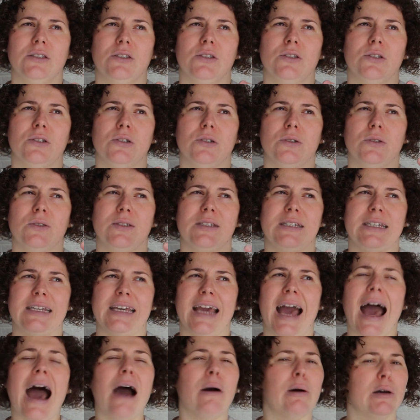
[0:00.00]
to see
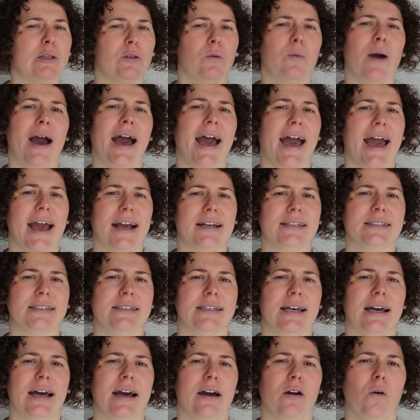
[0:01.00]
how it works
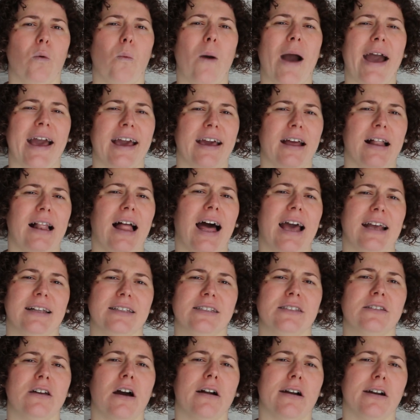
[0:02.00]
while I
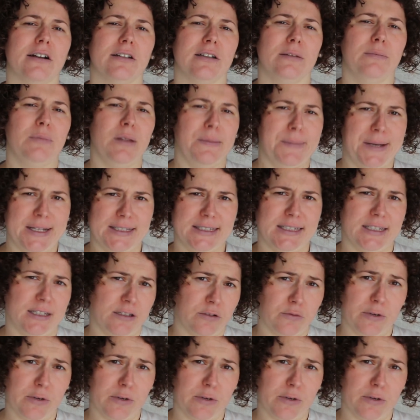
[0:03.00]
start implementing